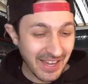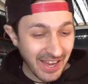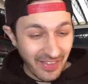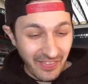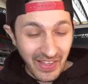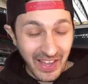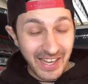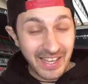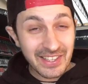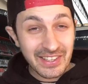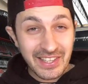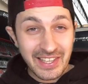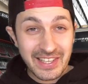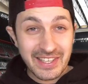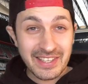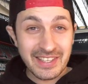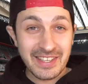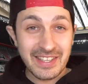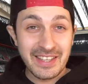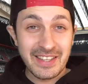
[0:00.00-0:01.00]
And that
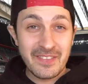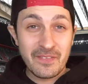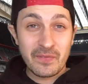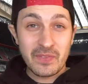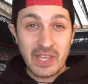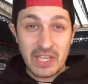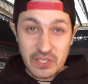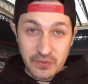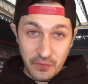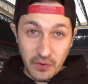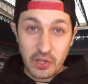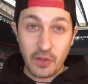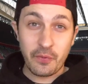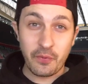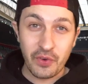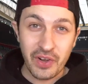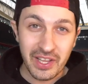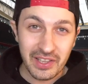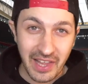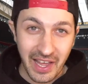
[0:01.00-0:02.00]
glint is for the
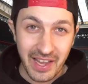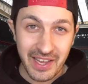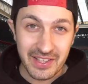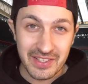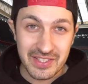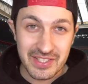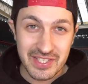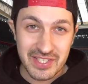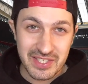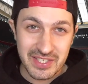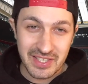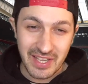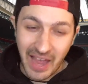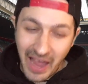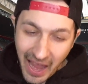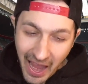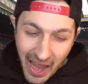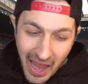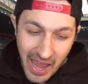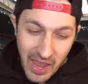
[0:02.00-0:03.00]
Three Lions.
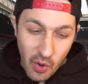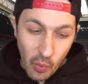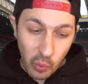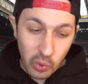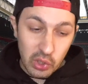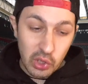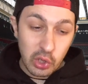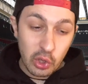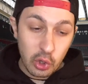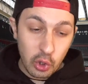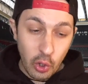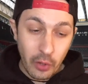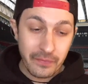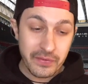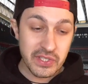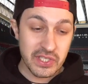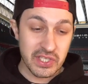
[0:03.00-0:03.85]
I would love